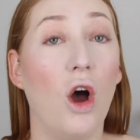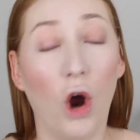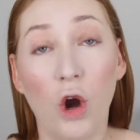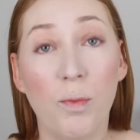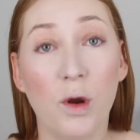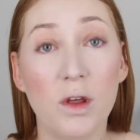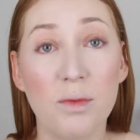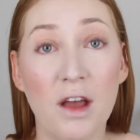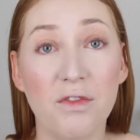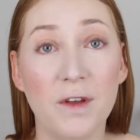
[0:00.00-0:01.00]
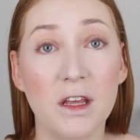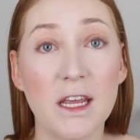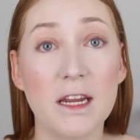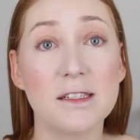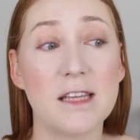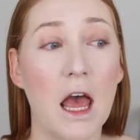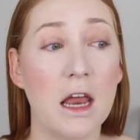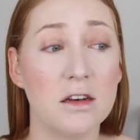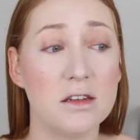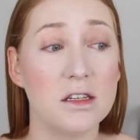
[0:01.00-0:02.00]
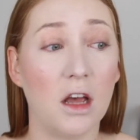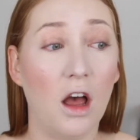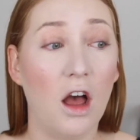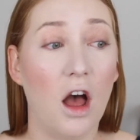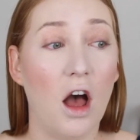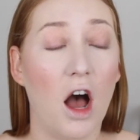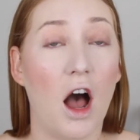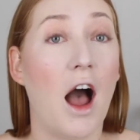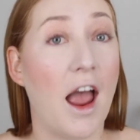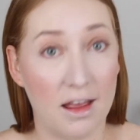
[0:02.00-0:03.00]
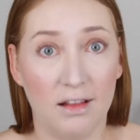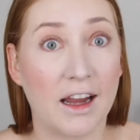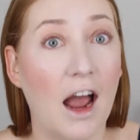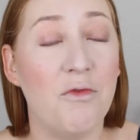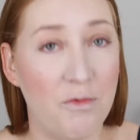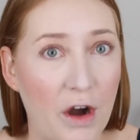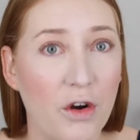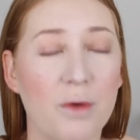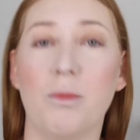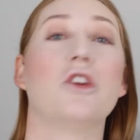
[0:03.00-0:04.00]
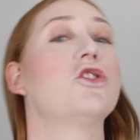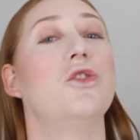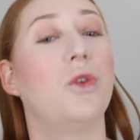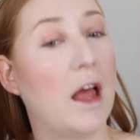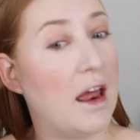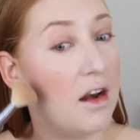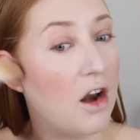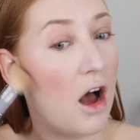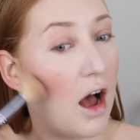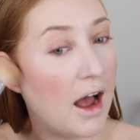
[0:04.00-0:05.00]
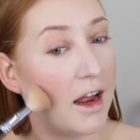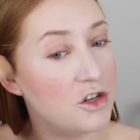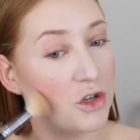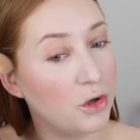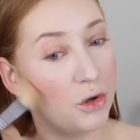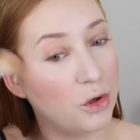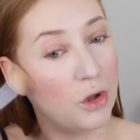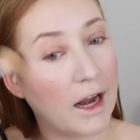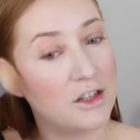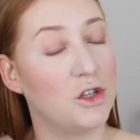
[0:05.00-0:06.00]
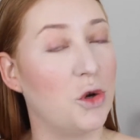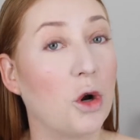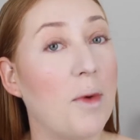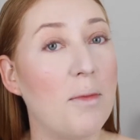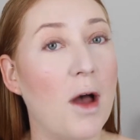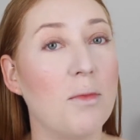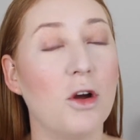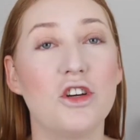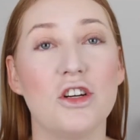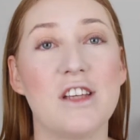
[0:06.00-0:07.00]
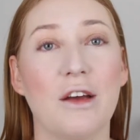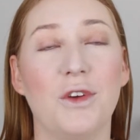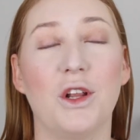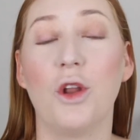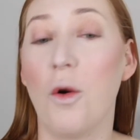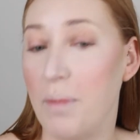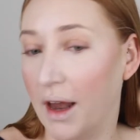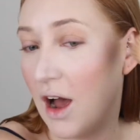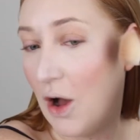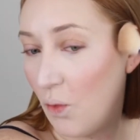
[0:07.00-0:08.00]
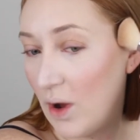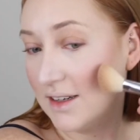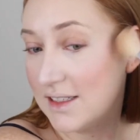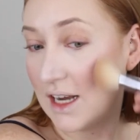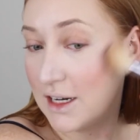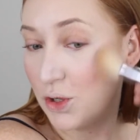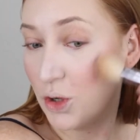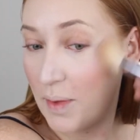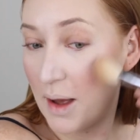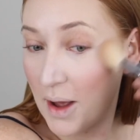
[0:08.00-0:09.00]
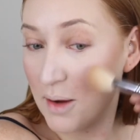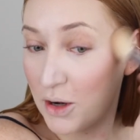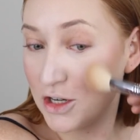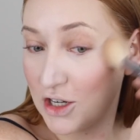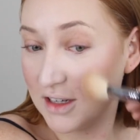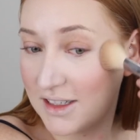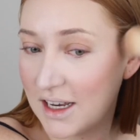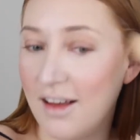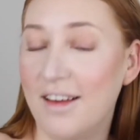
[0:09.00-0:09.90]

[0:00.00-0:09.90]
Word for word: open with my feelings and I'm very emotional and I do like to talk about my emotions. I feel a lot better once I talk about my emotions,